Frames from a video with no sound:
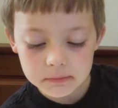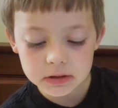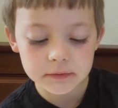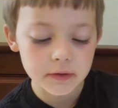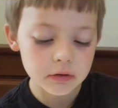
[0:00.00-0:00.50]

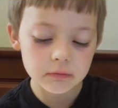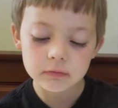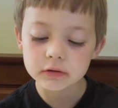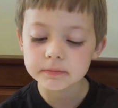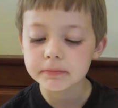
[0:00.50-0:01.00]
Miss
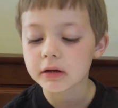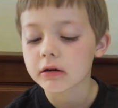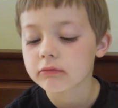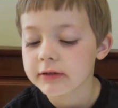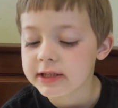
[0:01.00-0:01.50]
Leatherwood's
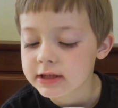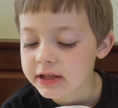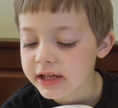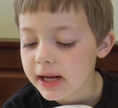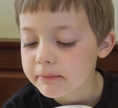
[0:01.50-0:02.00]
paw reached
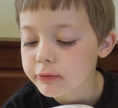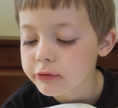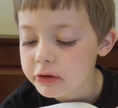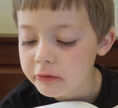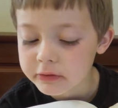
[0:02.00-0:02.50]
in and
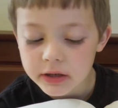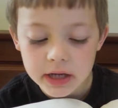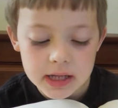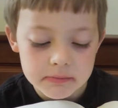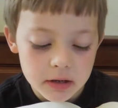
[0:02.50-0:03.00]
pulled out the
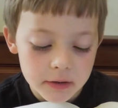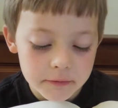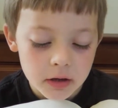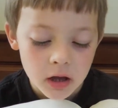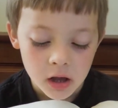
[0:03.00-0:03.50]
name
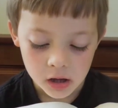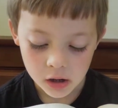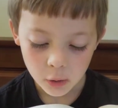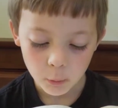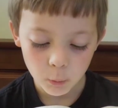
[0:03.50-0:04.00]
of
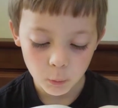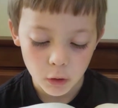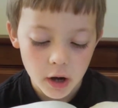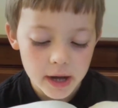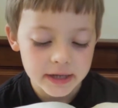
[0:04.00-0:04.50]

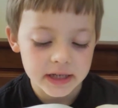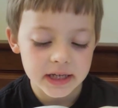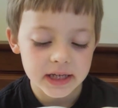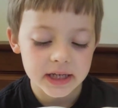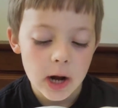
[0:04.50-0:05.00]

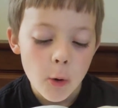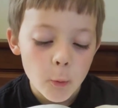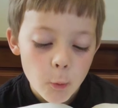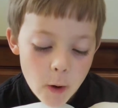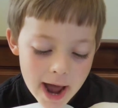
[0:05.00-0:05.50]
Rodney
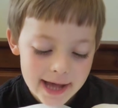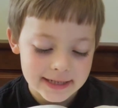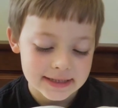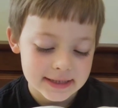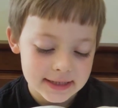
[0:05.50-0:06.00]
Wack.
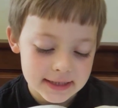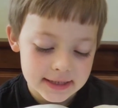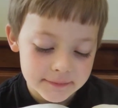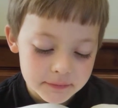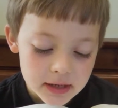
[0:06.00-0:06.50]

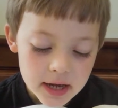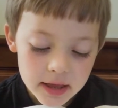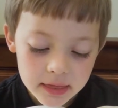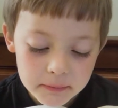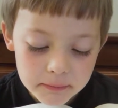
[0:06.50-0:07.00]

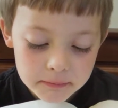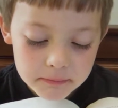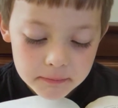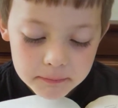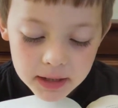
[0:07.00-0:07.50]
The
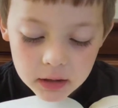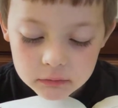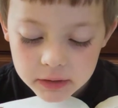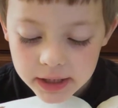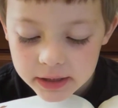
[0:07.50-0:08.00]

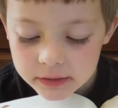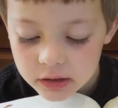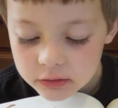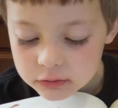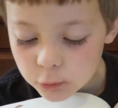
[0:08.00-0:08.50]
bell rang,
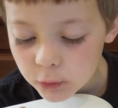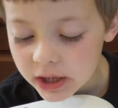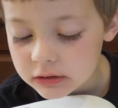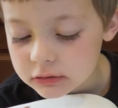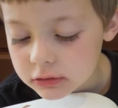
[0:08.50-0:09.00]
there was a
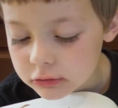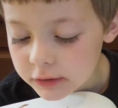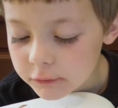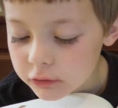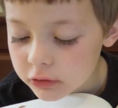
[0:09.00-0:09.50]
wild
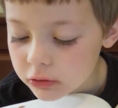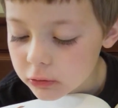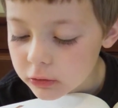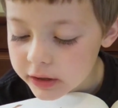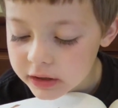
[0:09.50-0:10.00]
scream from the
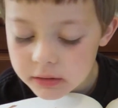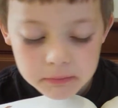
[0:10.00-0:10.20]
door, and